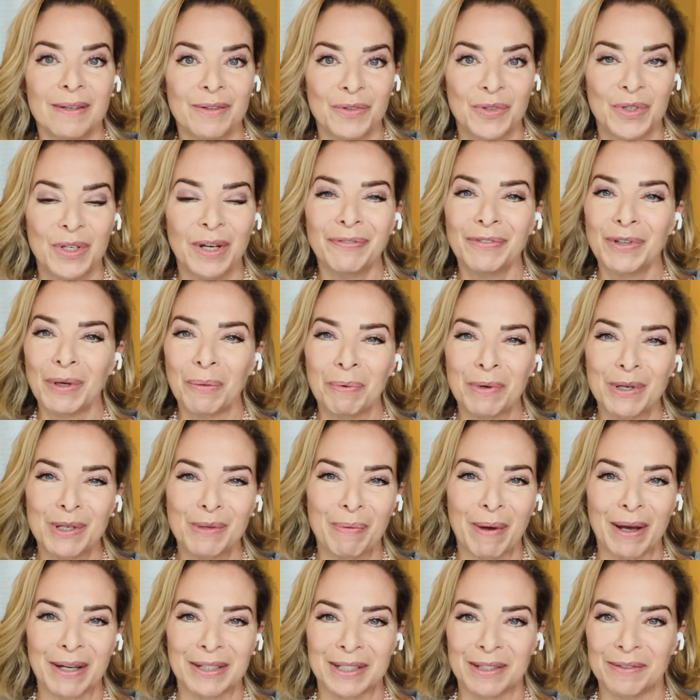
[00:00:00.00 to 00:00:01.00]
Shift your
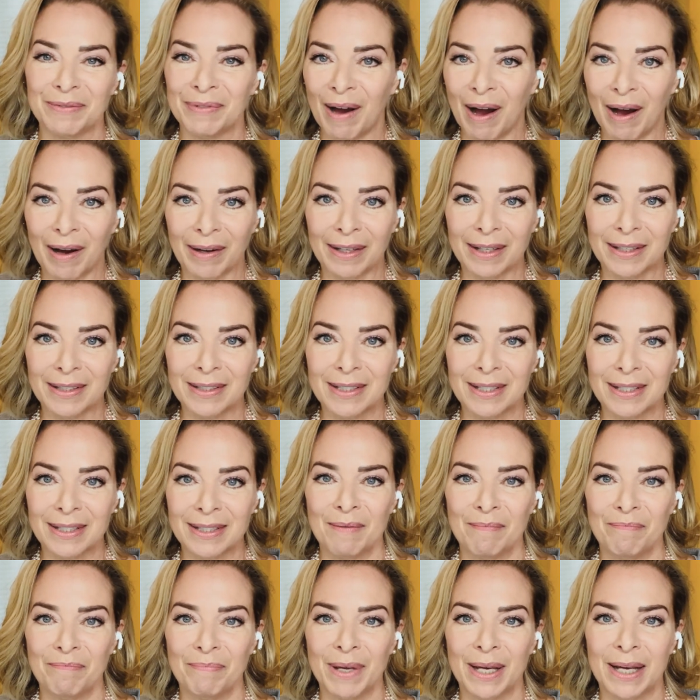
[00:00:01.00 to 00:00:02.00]
perspective on it
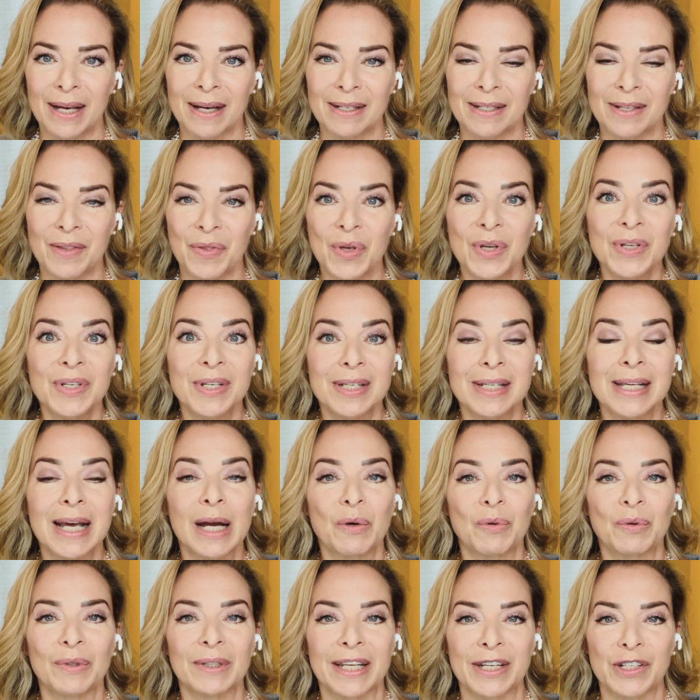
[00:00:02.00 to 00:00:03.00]
because this is
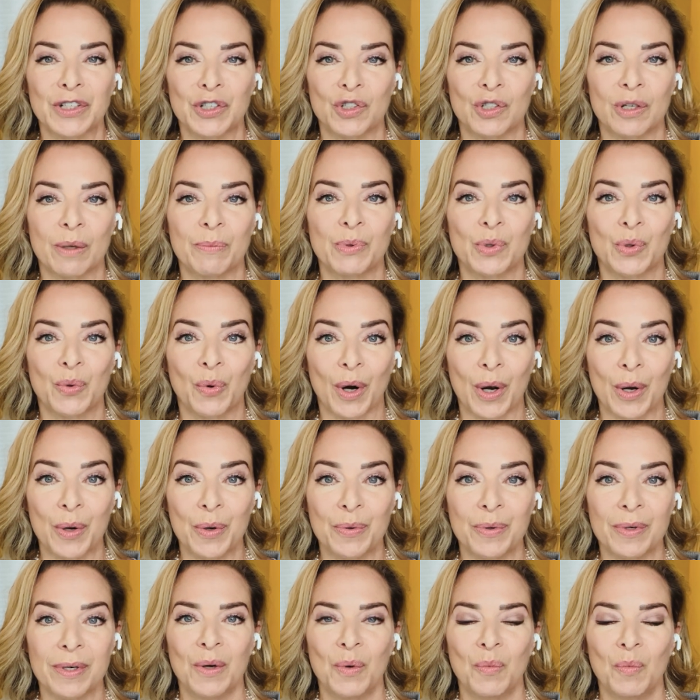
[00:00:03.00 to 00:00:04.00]
how relationships grow
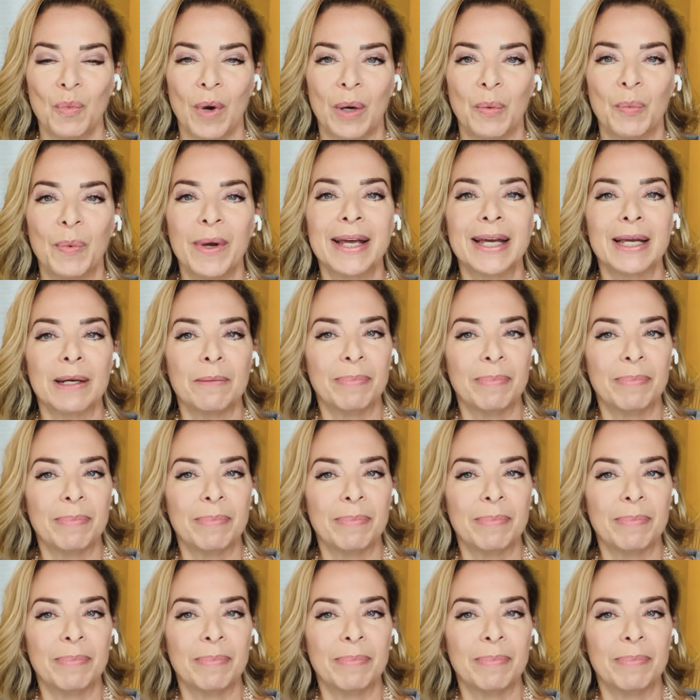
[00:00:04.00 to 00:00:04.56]
when we can